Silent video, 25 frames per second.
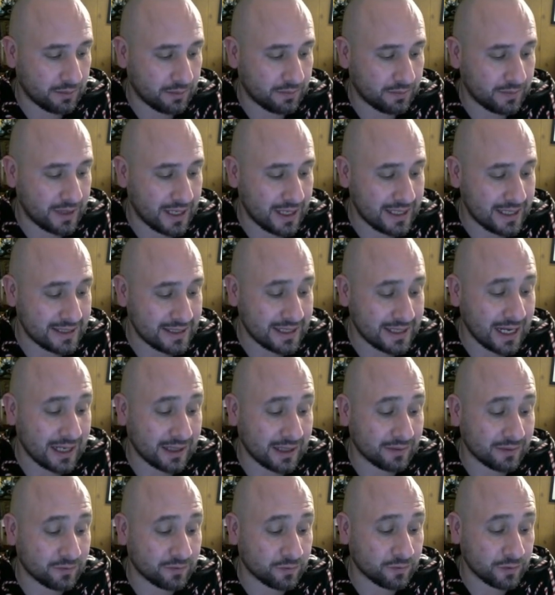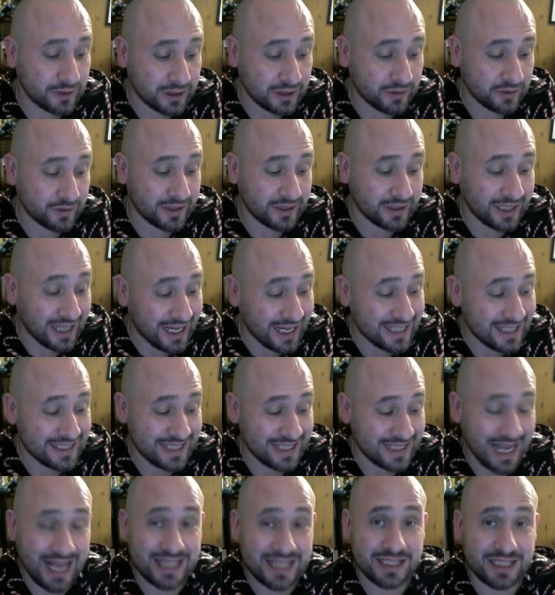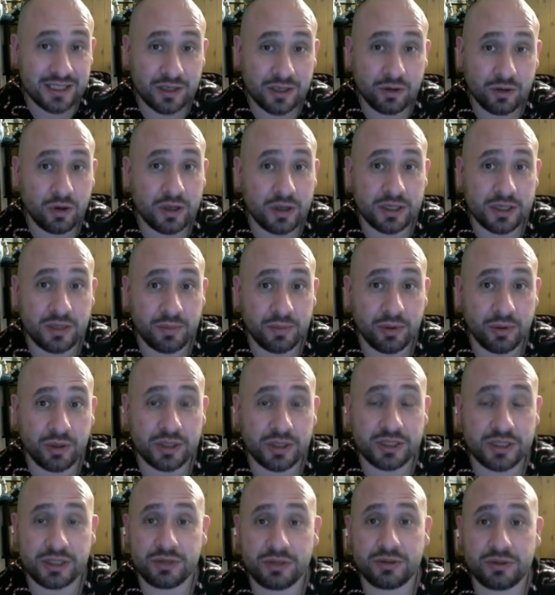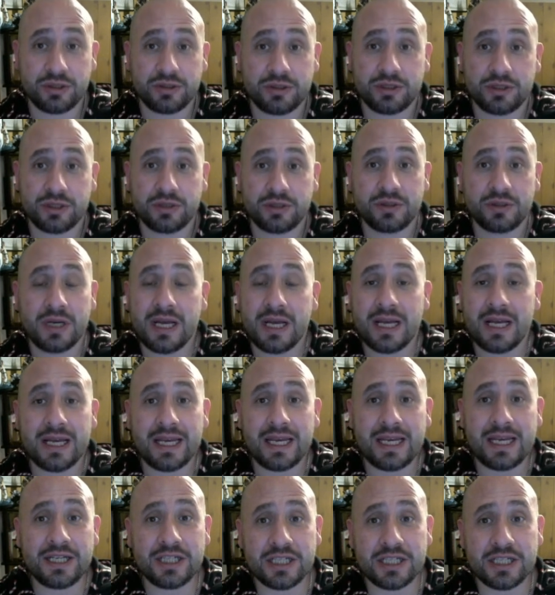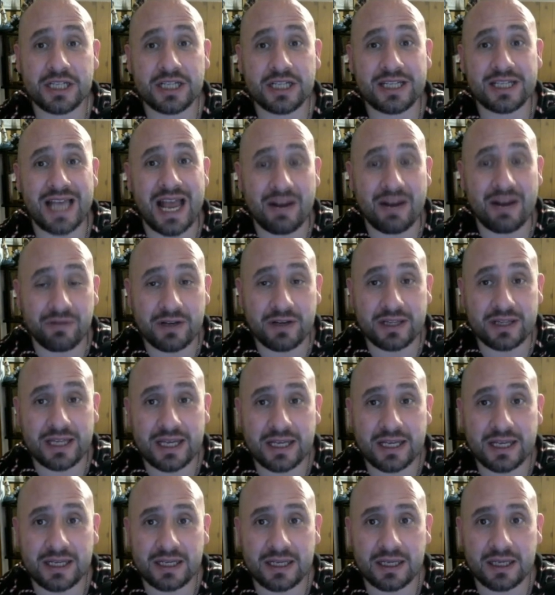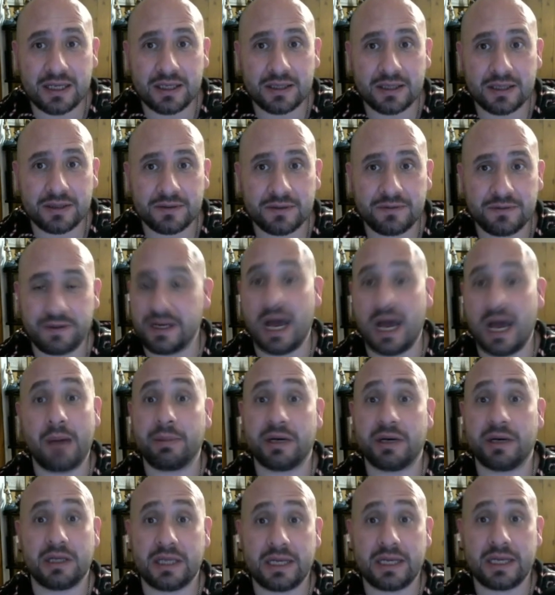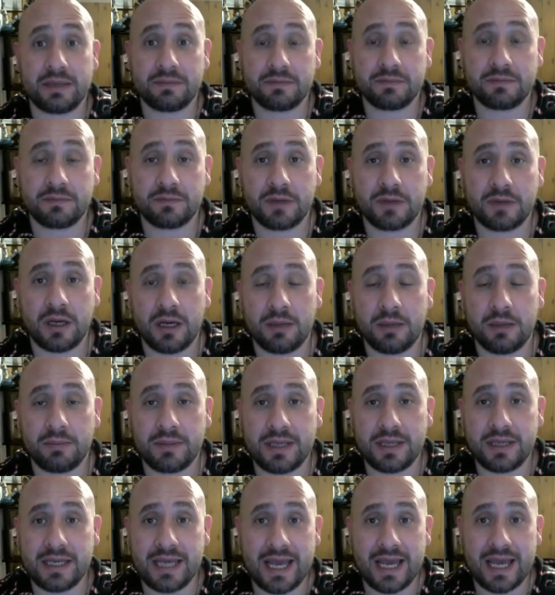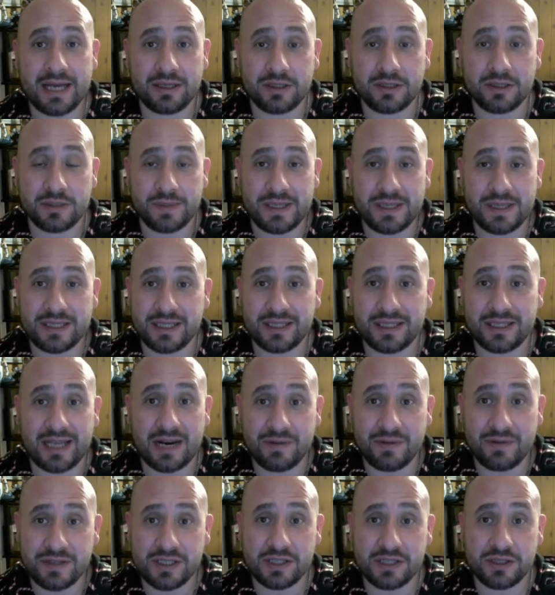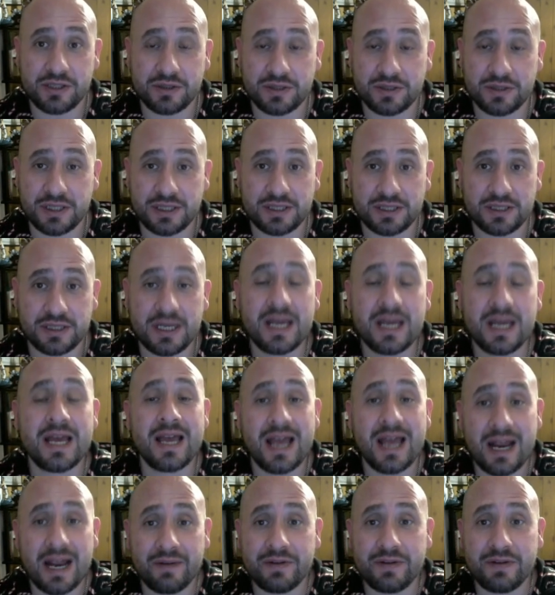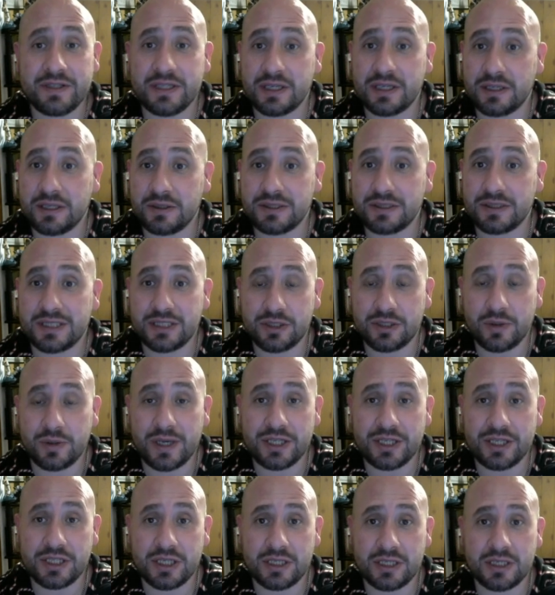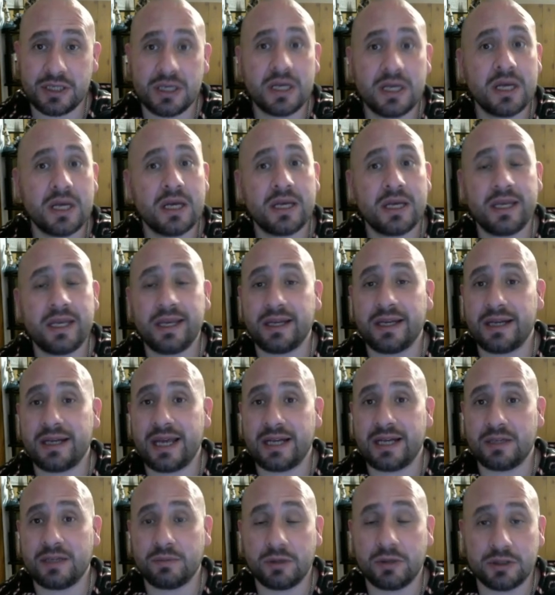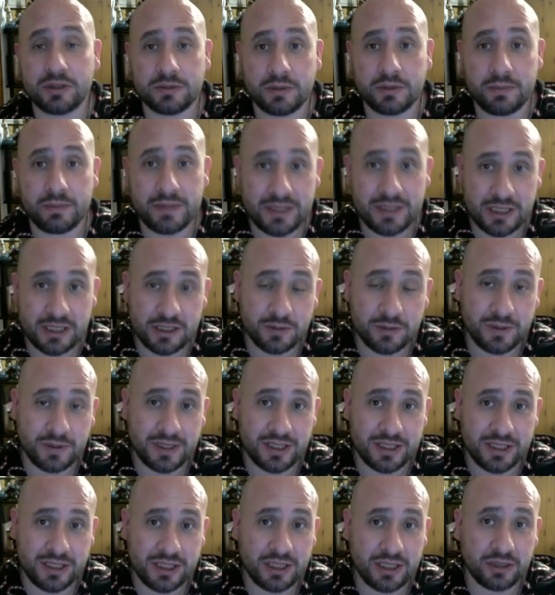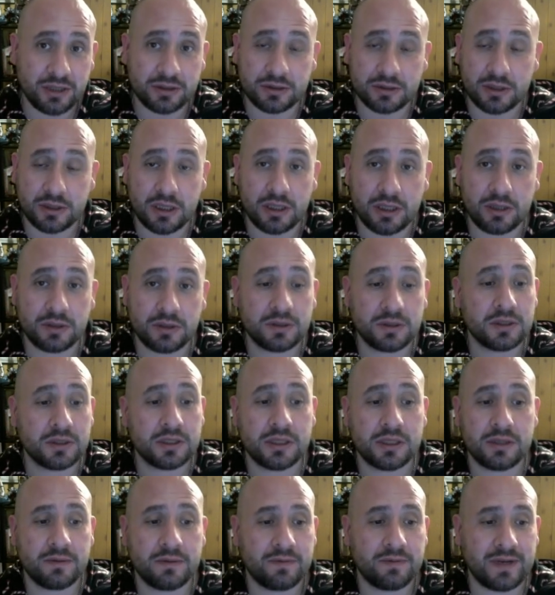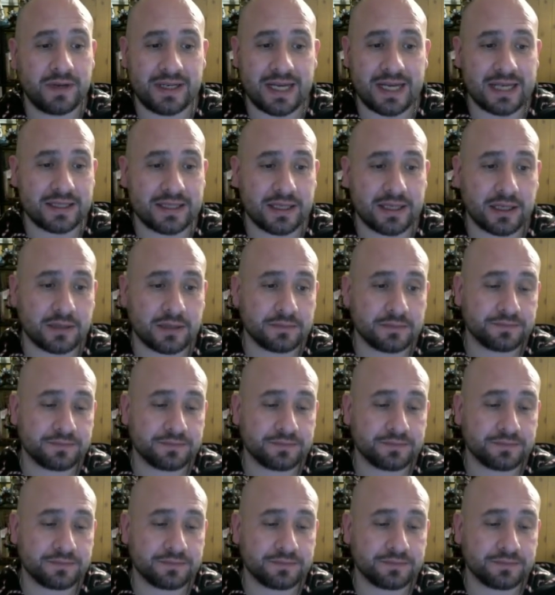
He's got really really high stats across the boards. 222. He just does everything phenomenally. He handles basically every single situation. He can handle multiple minions with his shield throw. Fantastic.